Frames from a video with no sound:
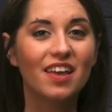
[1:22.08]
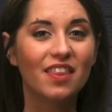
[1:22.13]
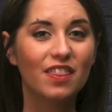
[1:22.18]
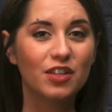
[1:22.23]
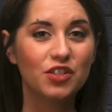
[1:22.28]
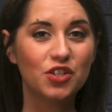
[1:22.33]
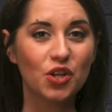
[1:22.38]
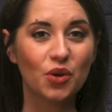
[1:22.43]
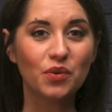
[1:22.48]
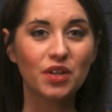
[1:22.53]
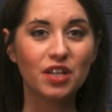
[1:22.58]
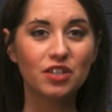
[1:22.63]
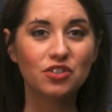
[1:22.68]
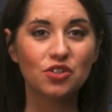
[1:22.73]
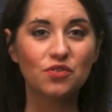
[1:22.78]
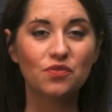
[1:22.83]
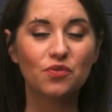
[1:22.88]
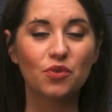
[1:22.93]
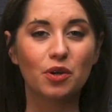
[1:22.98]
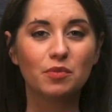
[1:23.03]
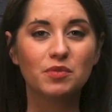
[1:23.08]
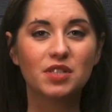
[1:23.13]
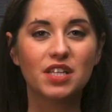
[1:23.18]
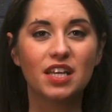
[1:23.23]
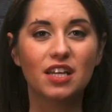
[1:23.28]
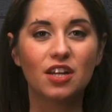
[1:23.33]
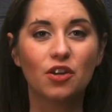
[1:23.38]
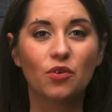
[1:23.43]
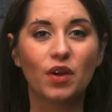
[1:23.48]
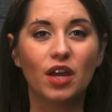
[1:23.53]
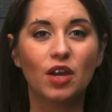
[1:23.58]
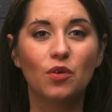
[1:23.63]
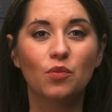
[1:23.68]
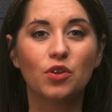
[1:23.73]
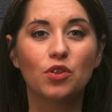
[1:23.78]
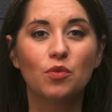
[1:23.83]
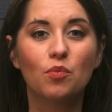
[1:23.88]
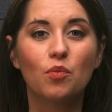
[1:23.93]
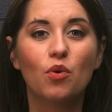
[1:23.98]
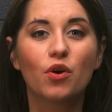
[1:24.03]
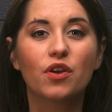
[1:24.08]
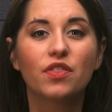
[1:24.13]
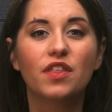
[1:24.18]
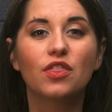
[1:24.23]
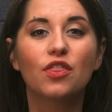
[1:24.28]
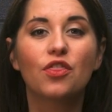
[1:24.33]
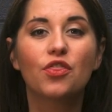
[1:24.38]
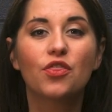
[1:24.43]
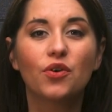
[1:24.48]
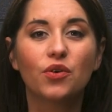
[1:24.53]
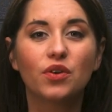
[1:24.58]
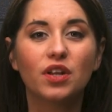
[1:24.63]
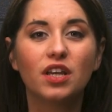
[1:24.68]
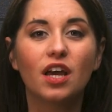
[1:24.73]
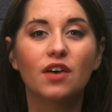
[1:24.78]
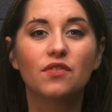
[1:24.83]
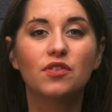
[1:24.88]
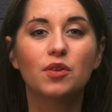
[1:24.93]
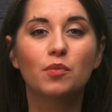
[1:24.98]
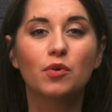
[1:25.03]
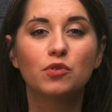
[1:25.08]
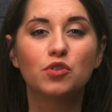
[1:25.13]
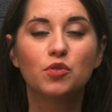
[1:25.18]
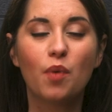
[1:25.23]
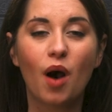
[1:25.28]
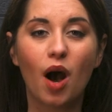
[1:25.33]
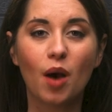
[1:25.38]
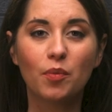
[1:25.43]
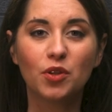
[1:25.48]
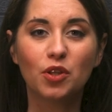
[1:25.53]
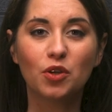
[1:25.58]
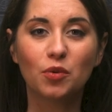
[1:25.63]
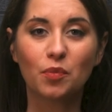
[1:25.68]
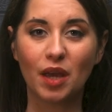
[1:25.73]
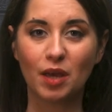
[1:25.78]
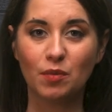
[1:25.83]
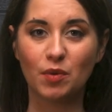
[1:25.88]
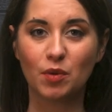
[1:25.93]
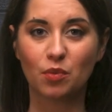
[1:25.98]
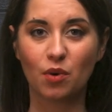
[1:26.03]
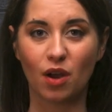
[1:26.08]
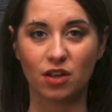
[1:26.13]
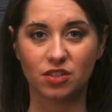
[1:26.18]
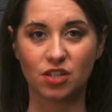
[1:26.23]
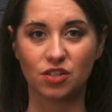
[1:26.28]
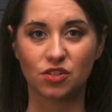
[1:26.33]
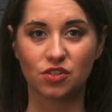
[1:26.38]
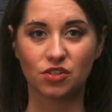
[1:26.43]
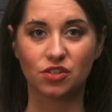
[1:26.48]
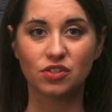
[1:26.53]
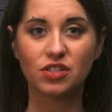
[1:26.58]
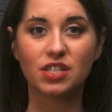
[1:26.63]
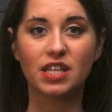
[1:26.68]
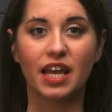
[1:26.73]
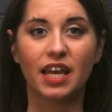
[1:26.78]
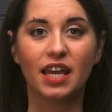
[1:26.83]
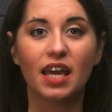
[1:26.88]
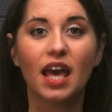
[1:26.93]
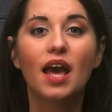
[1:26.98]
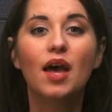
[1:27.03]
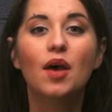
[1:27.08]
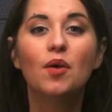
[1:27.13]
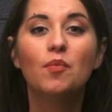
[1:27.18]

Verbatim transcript: The donation forms integrate with more than thirty of the most popular payment processors like